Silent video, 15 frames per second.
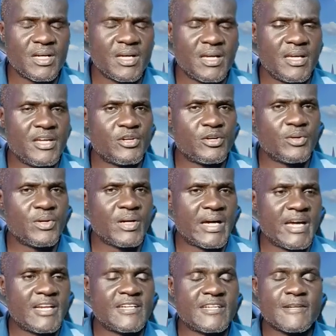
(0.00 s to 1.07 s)
you know,
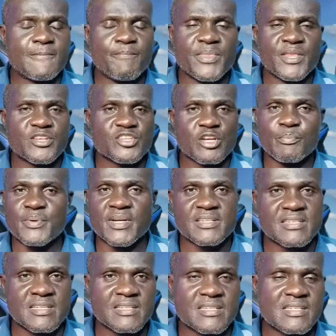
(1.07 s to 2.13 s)
and some
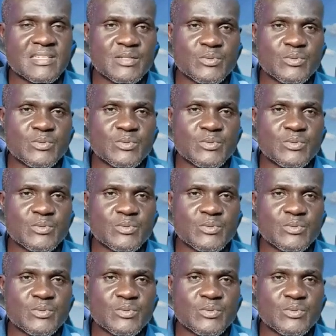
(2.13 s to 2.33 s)
persons